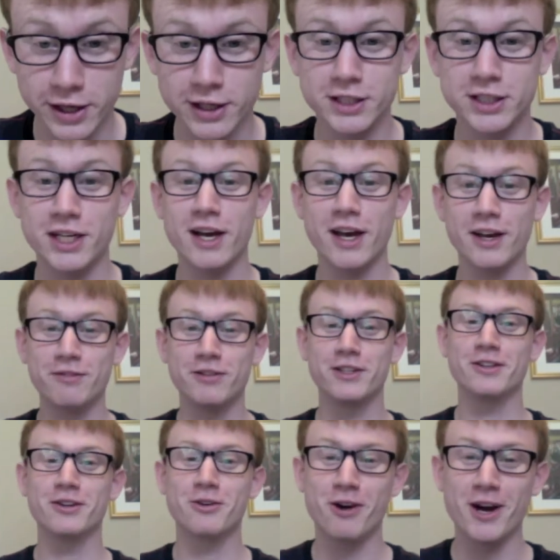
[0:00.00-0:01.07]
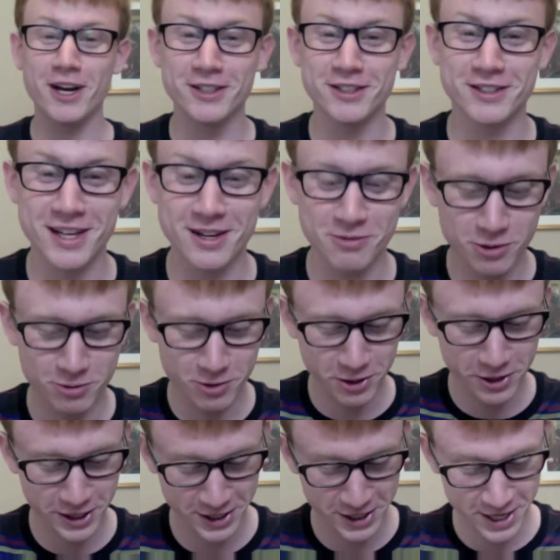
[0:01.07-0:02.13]
in a chair, if you didn't quite understand what a
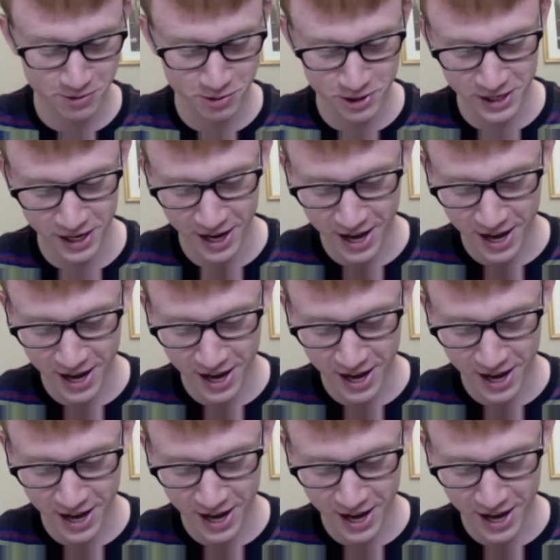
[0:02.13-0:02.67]
rocking chair was.